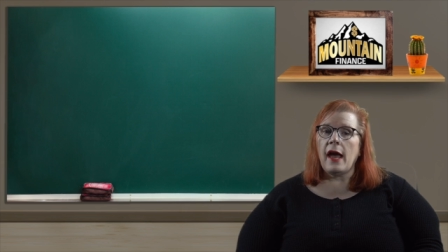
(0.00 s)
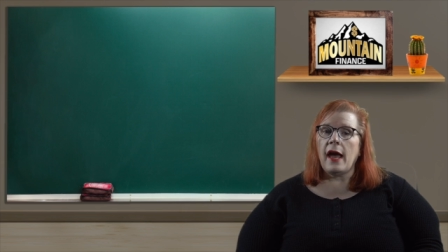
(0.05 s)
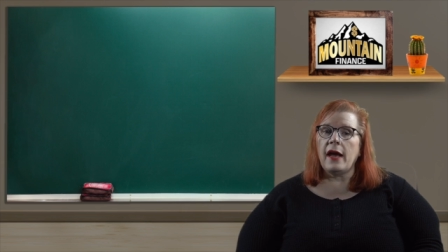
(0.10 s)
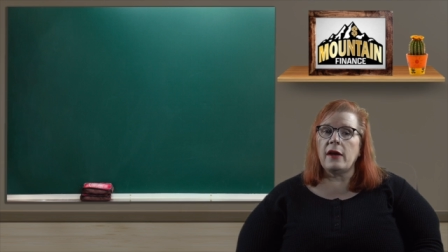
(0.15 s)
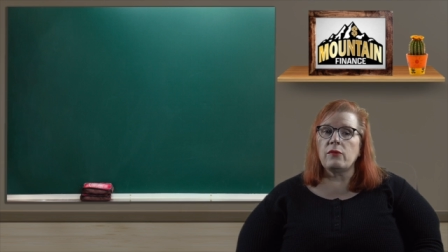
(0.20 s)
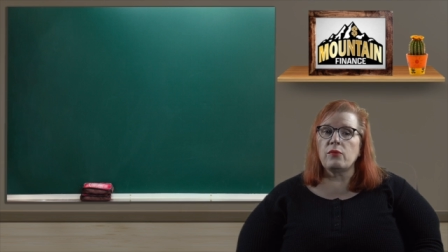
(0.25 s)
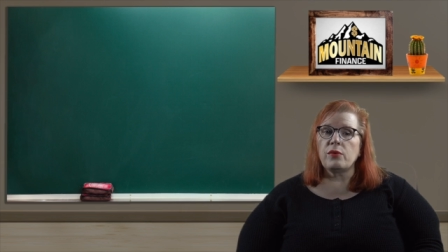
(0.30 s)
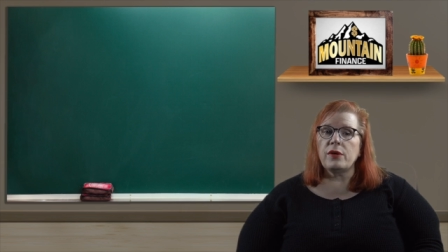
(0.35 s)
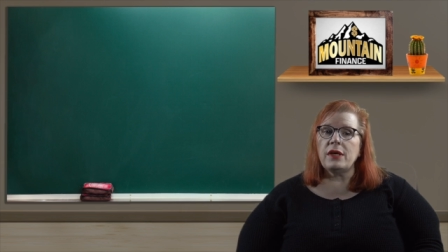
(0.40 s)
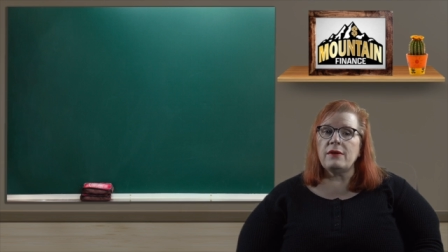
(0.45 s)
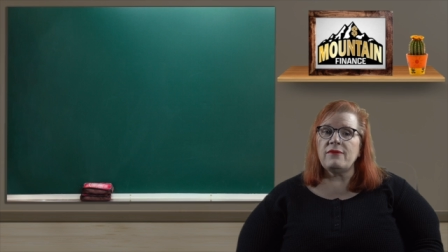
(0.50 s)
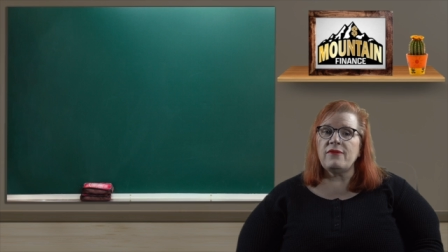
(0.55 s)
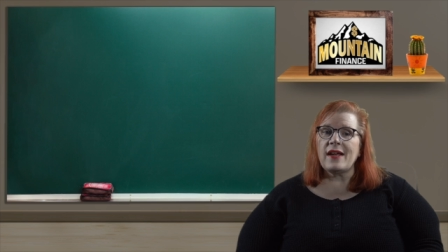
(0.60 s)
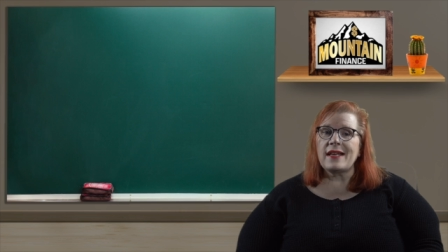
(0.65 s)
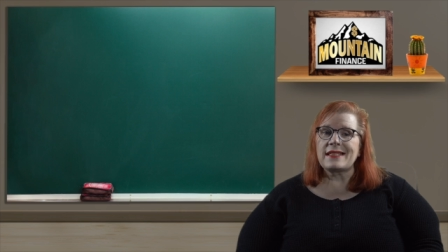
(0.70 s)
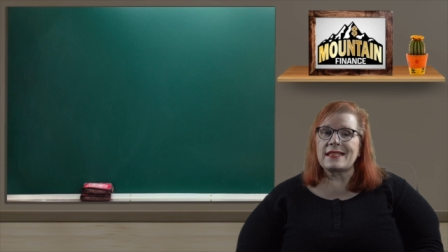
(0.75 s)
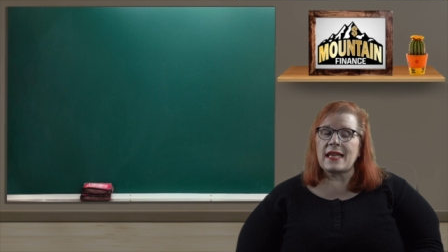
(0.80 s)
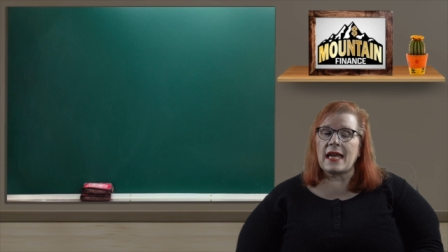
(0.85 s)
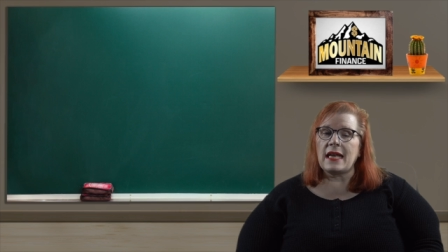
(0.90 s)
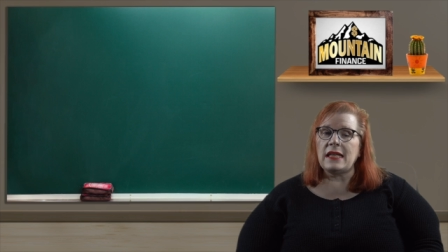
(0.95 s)
and
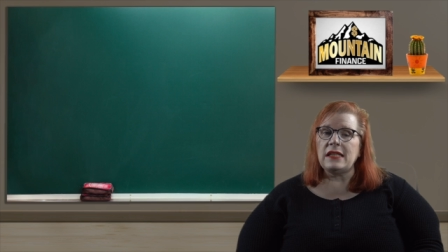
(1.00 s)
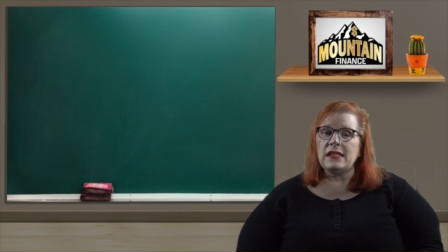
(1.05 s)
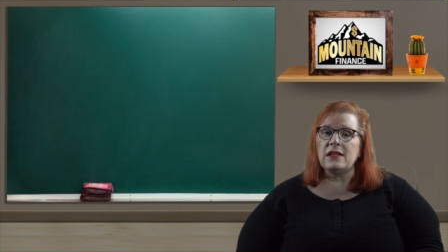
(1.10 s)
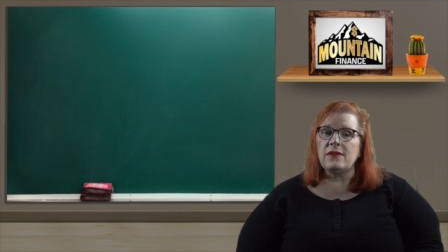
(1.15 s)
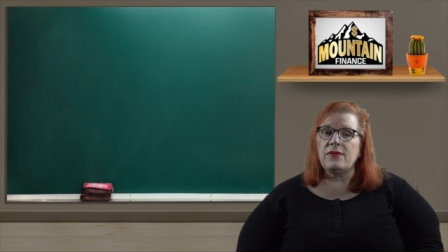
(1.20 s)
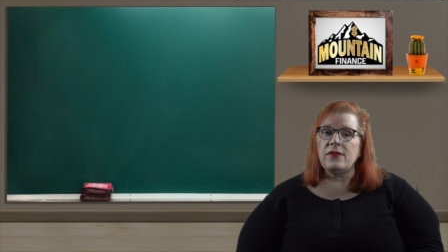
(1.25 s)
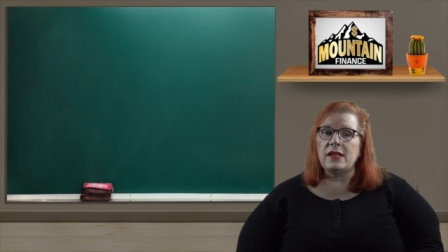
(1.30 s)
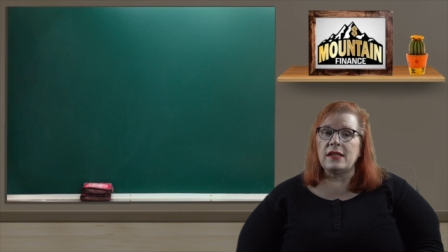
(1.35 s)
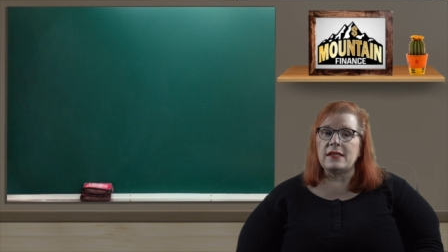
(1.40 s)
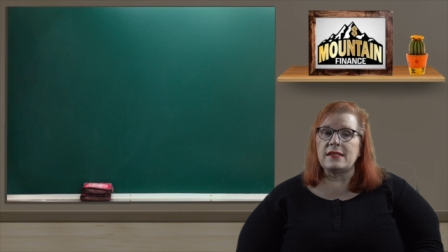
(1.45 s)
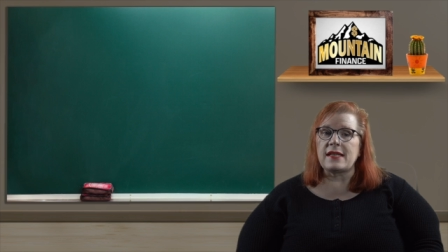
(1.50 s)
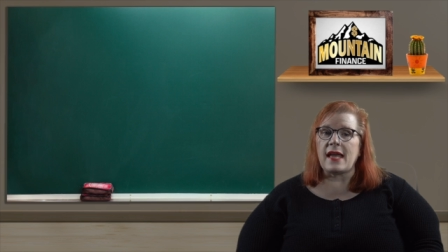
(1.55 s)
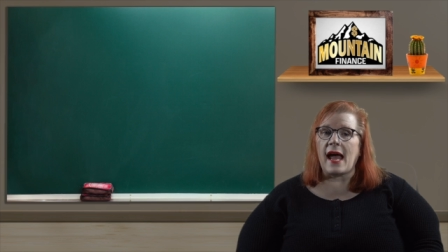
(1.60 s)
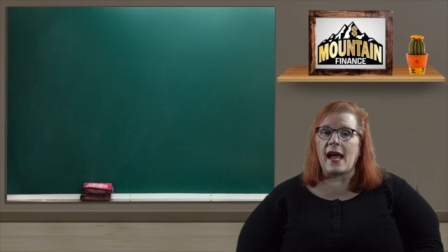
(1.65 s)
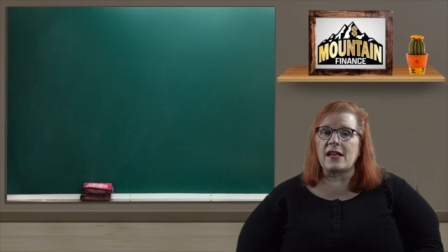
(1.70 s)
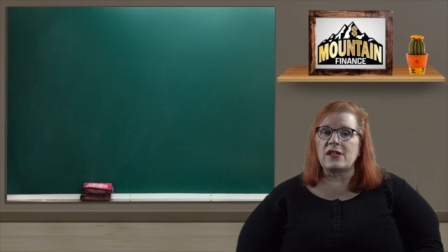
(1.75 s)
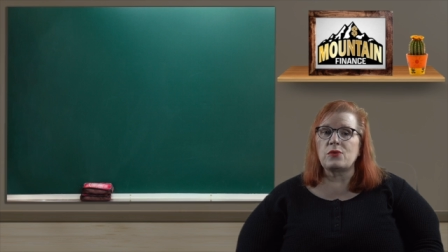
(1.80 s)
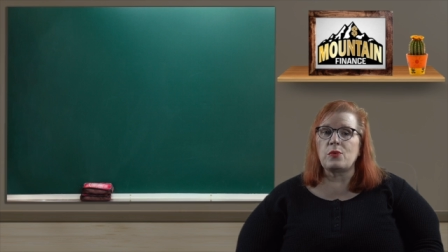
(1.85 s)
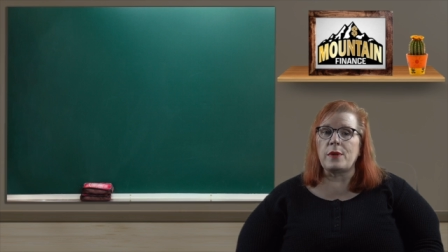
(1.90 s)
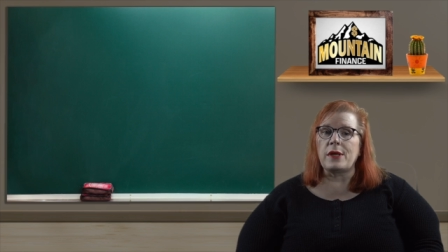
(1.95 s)
reinvest any dividends
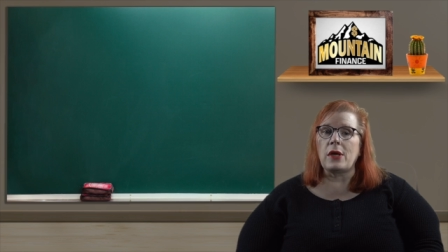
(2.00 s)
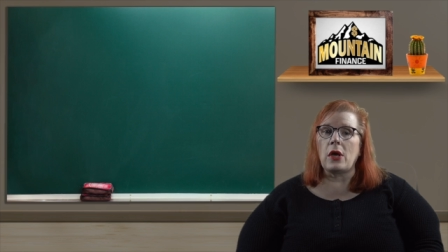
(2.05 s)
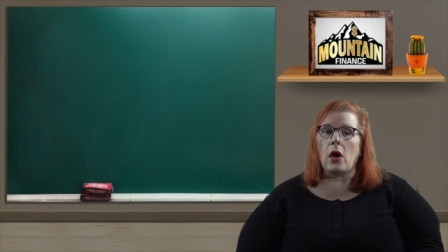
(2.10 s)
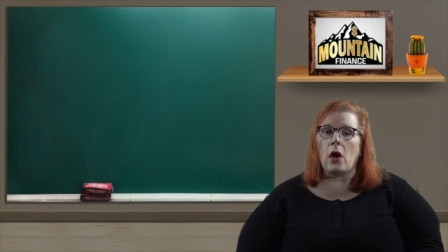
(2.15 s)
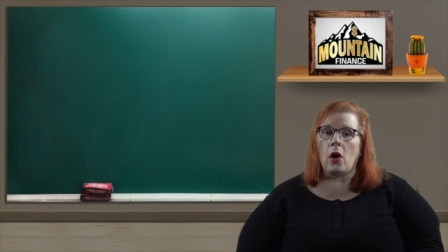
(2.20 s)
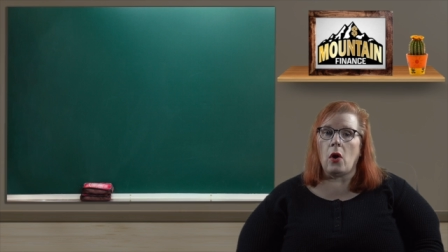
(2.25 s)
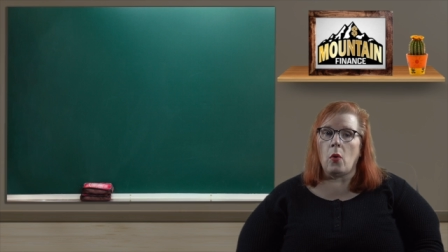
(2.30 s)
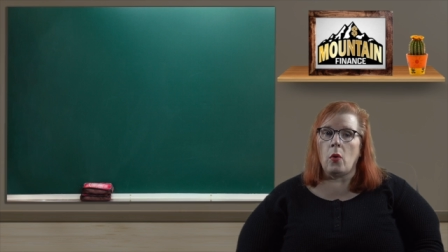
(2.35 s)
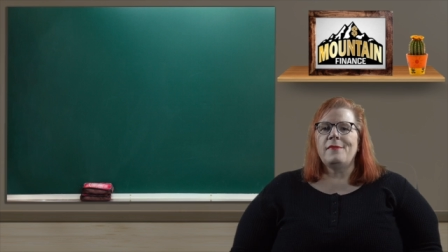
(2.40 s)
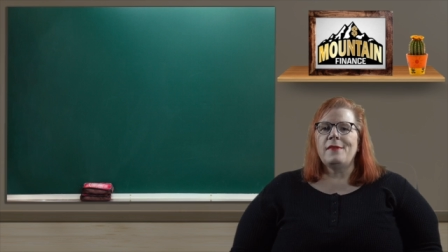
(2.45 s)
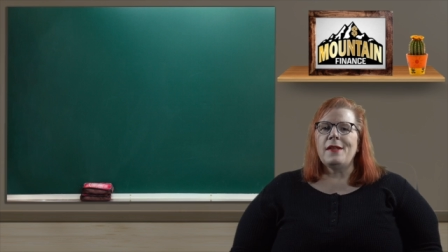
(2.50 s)
as we go.